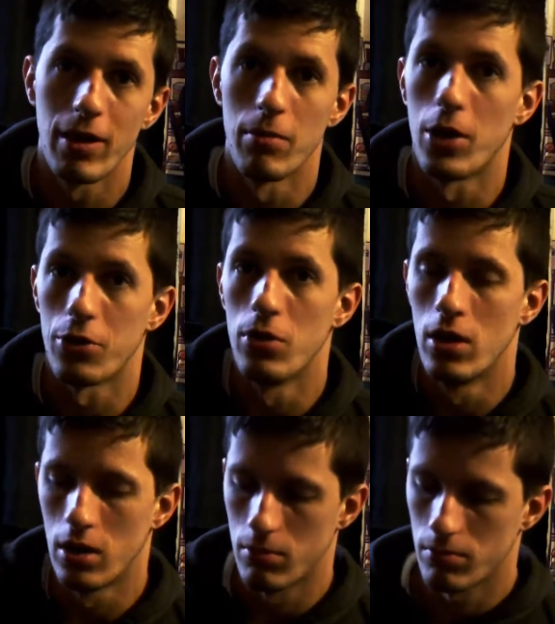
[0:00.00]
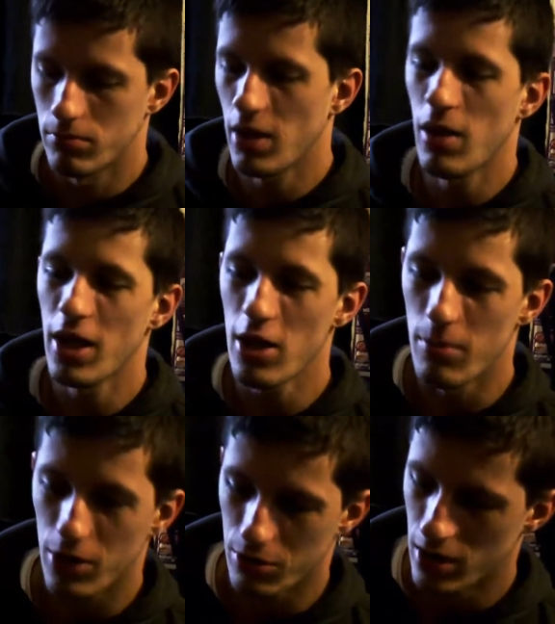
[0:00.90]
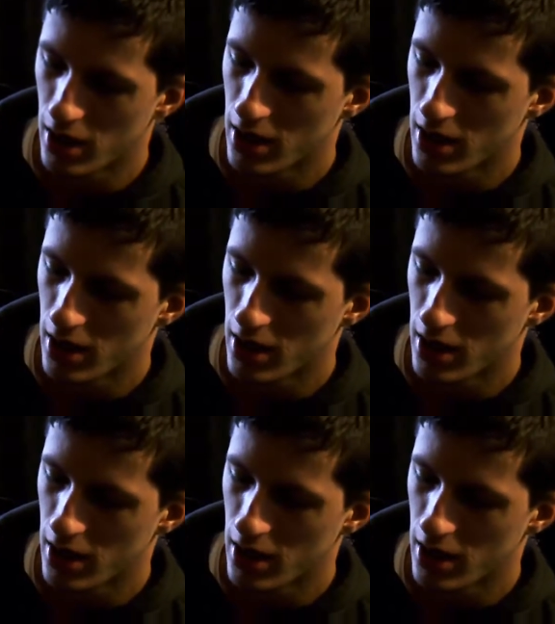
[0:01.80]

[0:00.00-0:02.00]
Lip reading: well, the model. No, I know the model.